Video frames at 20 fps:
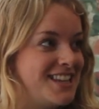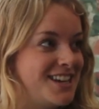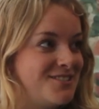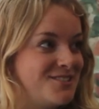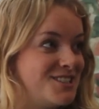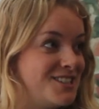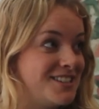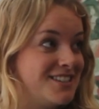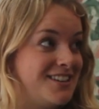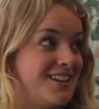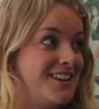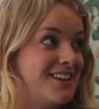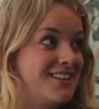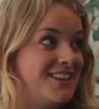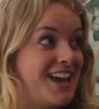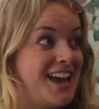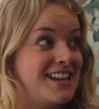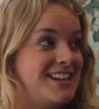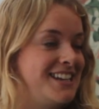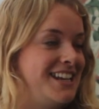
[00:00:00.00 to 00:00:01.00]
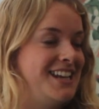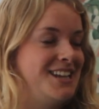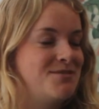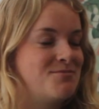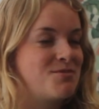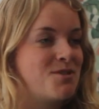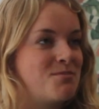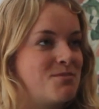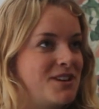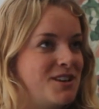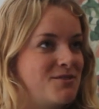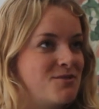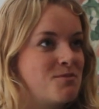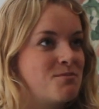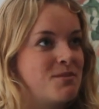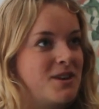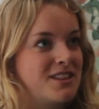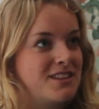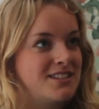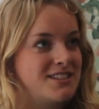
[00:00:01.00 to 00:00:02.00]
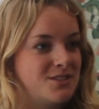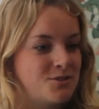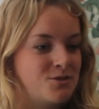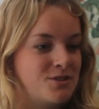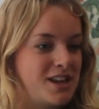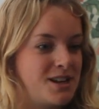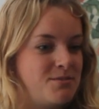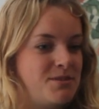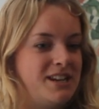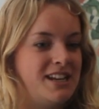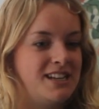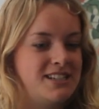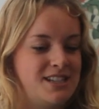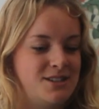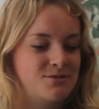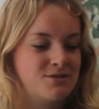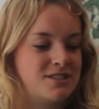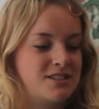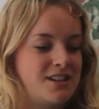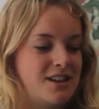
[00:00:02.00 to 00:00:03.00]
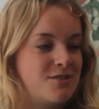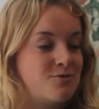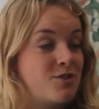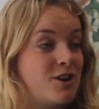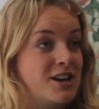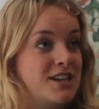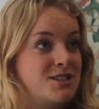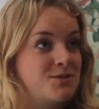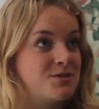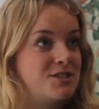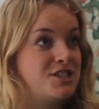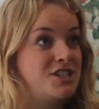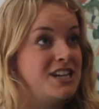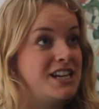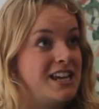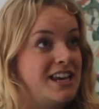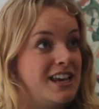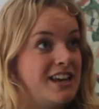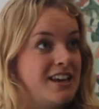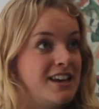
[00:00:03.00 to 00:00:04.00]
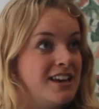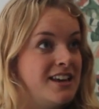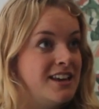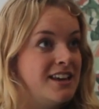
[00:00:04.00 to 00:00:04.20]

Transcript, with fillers: They were just like, they hadn't eaten properly for months. All they'd been eating was rice with chilli.